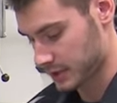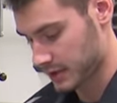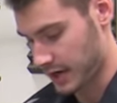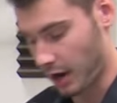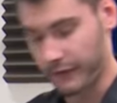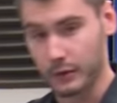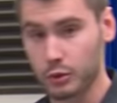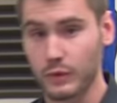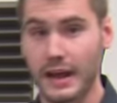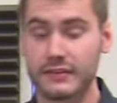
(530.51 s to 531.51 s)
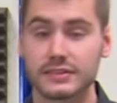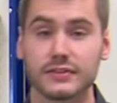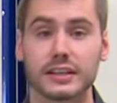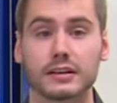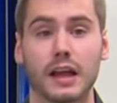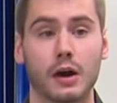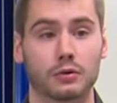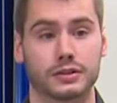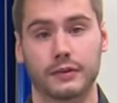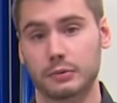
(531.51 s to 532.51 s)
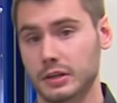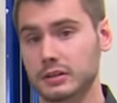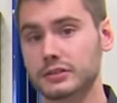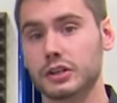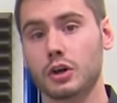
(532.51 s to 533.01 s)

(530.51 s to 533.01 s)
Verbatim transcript: Now, if I would have ran this vehicle out, if I would have cleared the